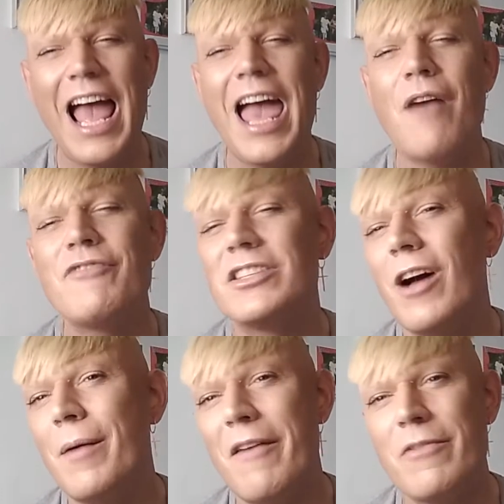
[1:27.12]
every
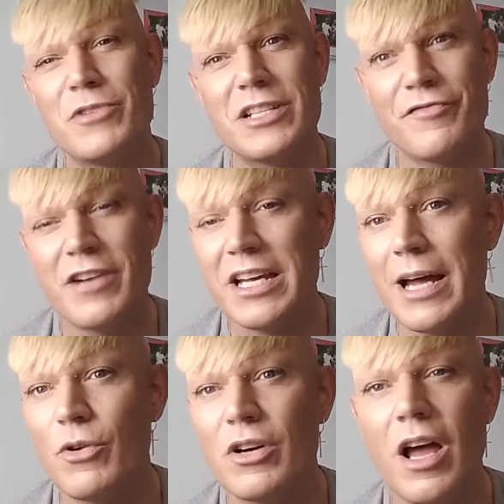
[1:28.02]
time Everybody's Free
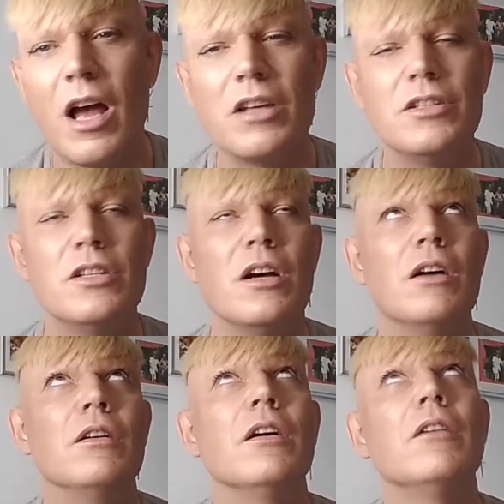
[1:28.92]
came on, you
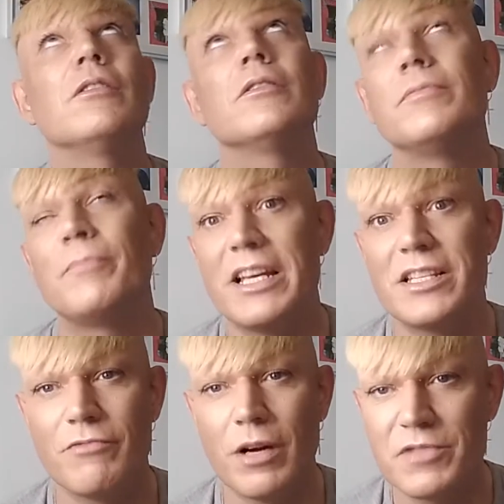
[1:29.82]
know, oh, the
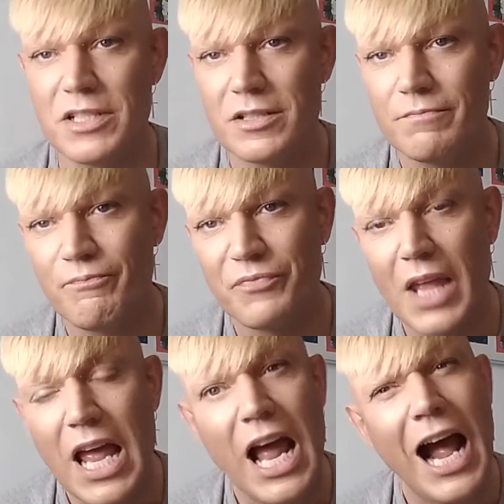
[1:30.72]
place erupted.
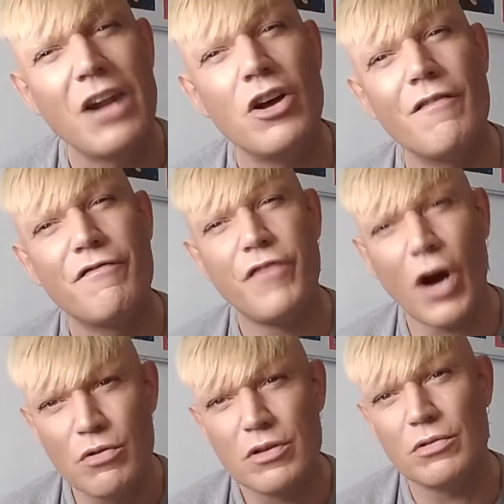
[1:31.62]
And her
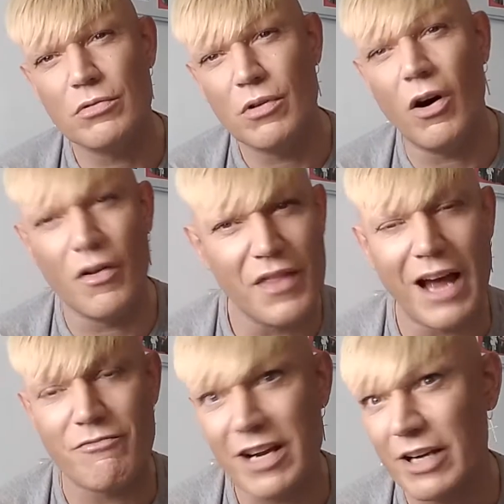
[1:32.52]
vocal on
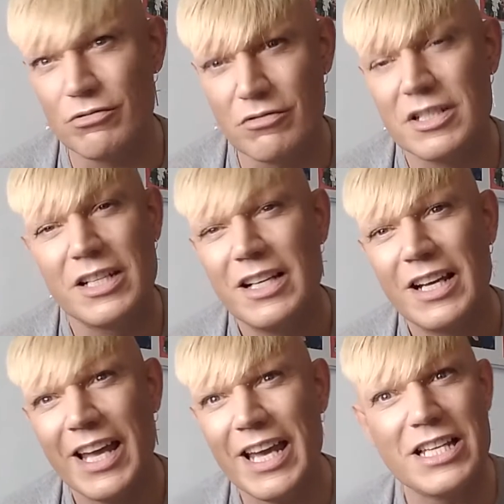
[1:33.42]
that record
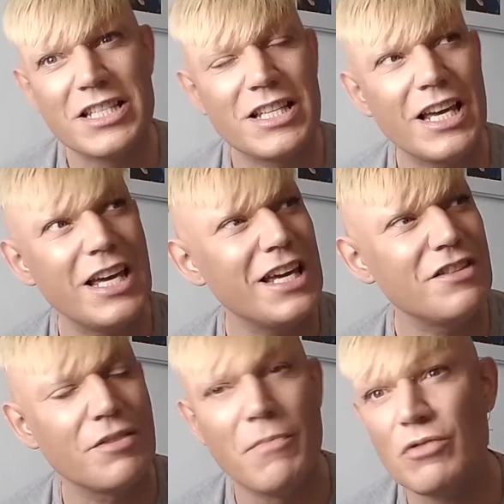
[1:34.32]
is
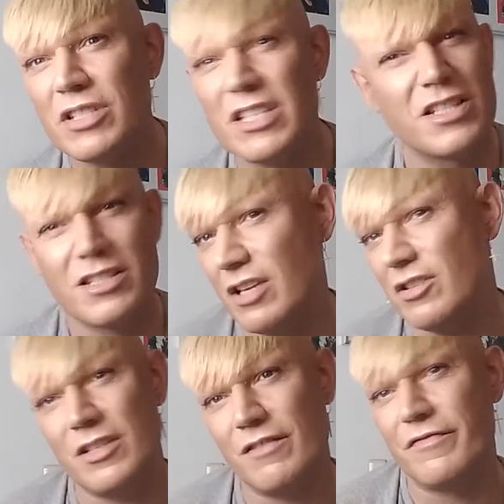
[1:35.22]
the most
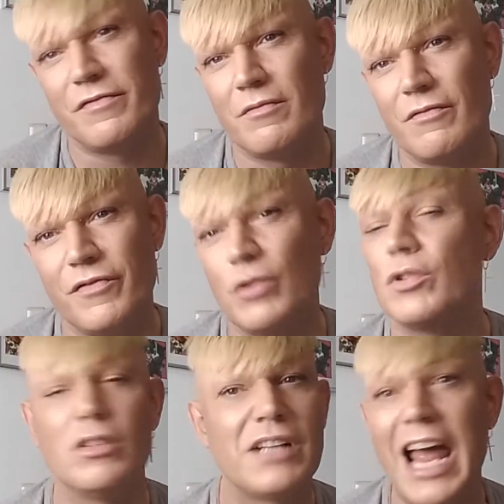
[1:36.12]
distinctive
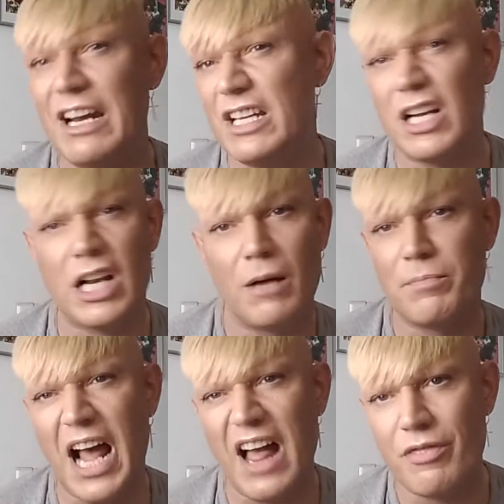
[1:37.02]
vocal on any club
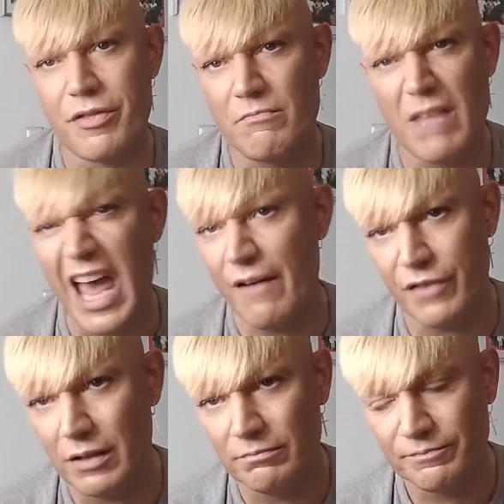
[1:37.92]
anthem ever.